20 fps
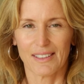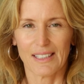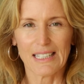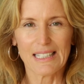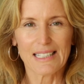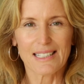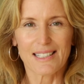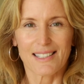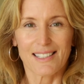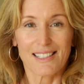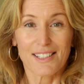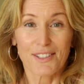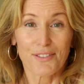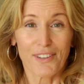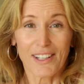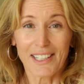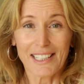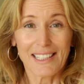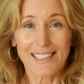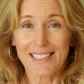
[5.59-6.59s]
It's
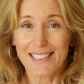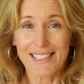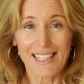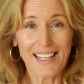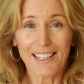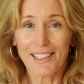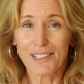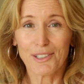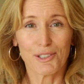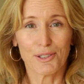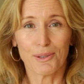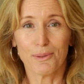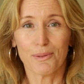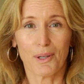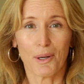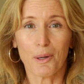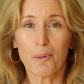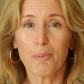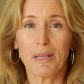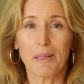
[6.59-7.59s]
funny to say because you
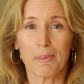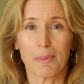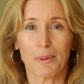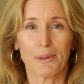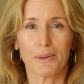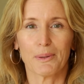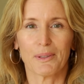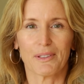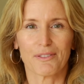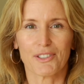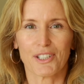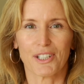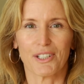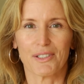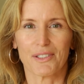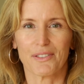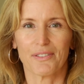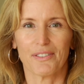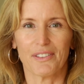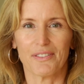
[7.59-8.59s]
know people who have
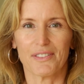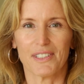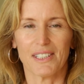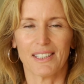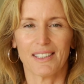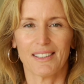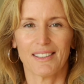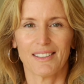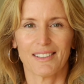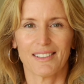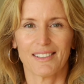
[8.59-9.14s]
turned 50.